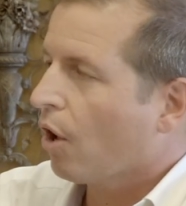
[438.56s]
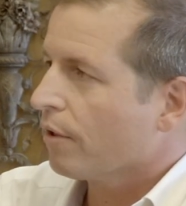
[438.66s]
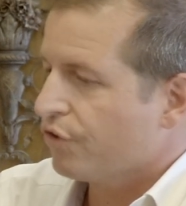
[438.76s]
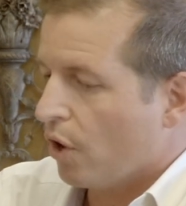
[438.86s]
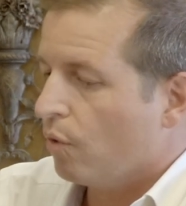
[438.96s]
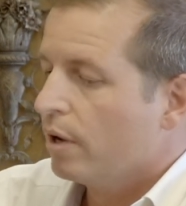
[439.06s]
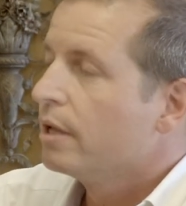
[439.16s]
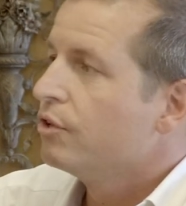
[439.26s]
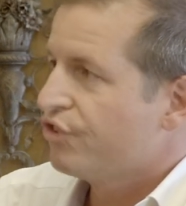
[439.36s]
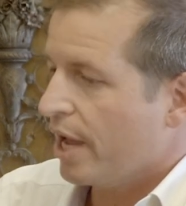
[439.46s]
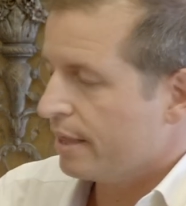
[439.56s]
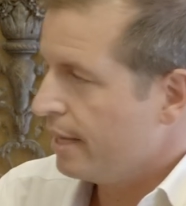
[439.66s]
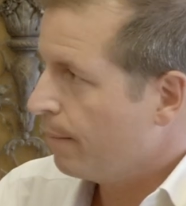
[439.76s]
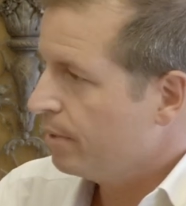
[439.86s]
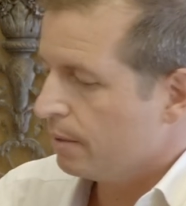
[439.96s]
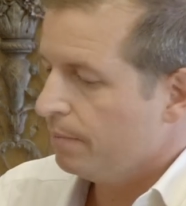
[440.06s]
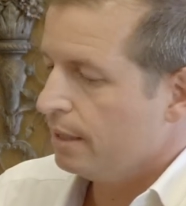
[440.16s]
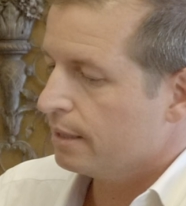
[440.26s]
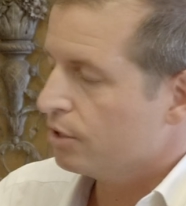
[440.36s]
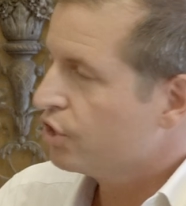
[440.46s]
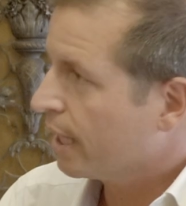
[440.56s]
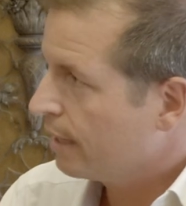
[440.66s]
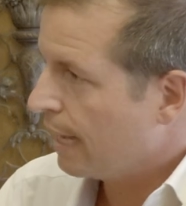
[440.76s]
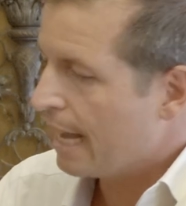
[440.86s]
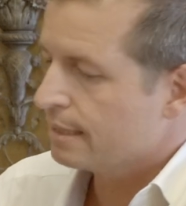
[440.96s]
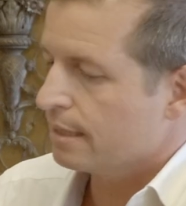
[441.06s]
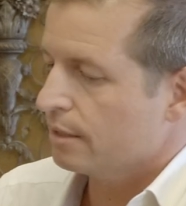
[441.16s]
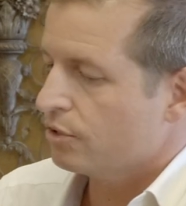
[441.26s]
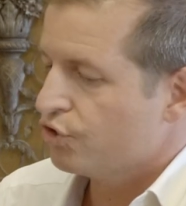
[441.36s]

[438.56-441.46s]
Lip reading: So check the habitability, check the license,